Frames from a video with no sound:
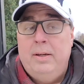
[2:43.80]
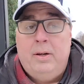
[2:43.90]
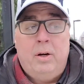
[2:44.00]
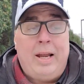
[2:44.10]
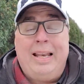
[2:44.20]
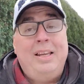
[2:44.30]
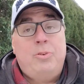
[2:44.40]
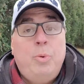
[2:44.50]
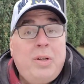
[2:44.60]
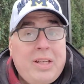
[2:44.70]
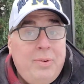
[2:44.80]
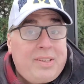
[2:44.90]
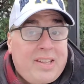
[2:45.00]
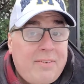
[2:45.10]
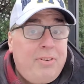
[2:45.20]
Or at least were,
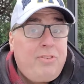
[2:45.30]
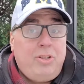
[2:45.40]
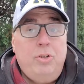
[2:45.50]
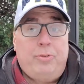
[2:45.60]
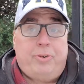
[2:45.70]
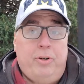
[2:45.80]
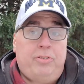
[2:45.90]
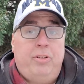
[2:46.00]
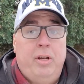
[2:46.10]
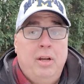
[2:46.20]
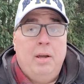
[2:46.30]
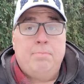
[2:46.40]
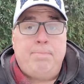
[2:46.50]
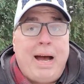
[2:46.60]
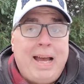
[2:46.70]
was given to you first
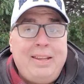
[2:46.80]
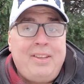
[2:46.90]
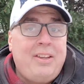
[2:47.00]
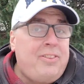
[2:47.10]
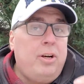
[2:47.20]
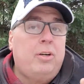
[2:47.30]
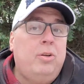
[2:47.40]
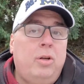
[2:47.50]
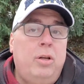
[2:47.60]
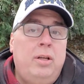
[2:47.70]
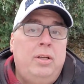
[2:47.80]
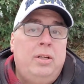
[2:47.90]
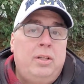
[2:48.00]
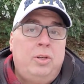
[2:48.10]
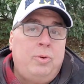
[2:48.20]
by the etherical
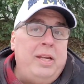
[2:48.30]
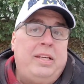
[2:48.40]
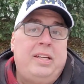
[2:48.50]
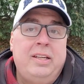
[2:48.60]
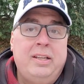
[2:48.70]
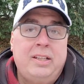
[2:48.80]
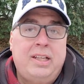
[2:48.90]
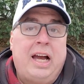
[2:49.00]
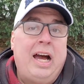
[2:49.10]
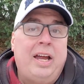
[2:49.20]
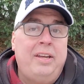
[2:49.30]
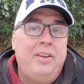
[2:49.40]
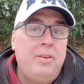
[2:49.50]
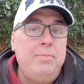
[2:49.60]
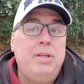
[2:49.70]
Greek
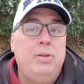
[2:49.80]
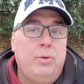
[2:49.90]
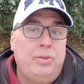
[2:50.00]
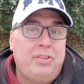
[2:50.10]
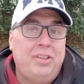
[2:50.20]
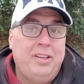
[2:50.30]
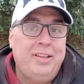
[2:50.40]
god, the muse.